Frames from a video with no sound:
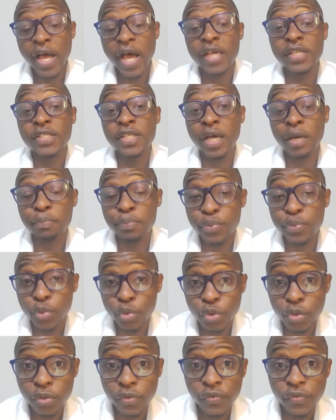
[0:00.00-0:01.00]
has
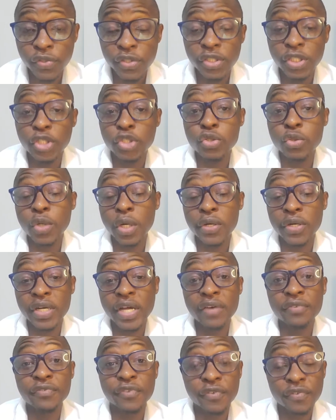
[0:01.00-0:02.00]
approved the
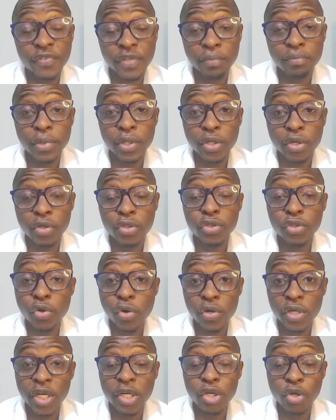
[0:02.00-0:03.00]
$250 million
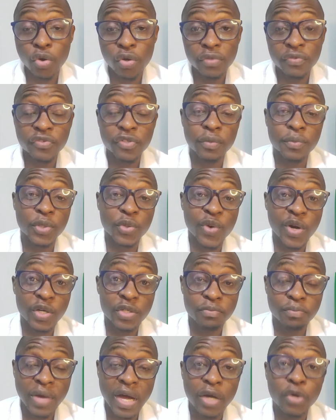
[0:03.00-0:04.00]
loan from the
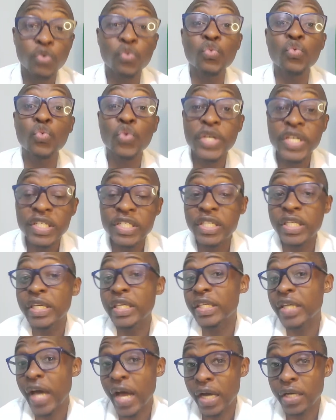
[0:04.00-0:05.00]
World Bank, which
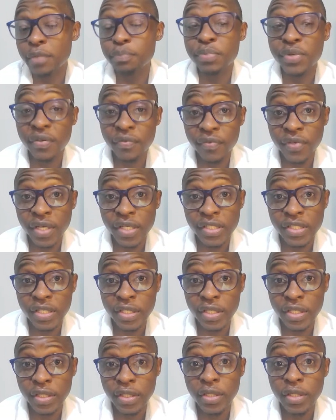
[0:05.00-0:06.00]
it had
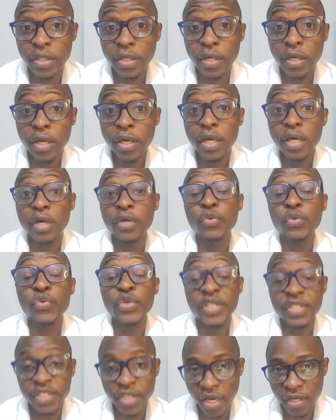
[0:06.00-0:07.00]
previously
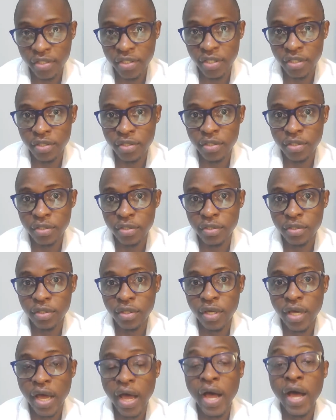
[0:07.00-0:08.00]
rejected.
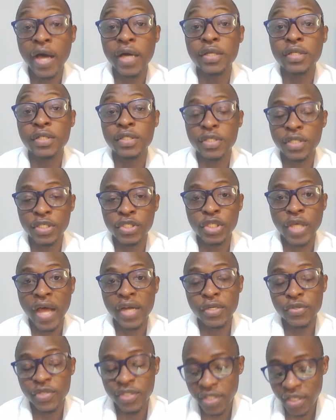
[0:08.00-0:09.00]
And it
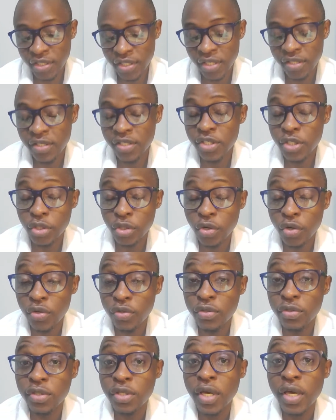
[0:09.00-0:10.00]
had rejected this
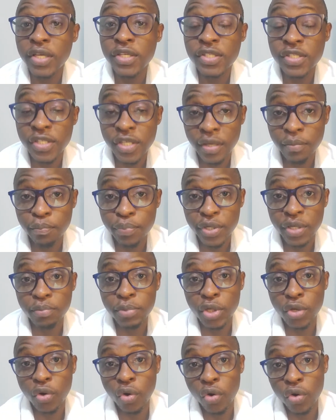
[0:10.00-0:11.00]
loan simply
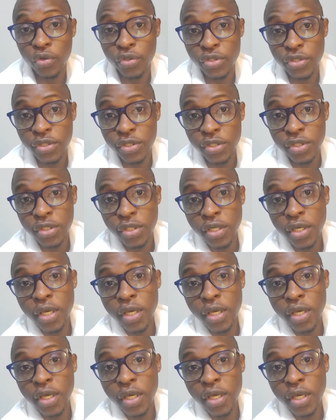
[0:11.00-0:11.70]
because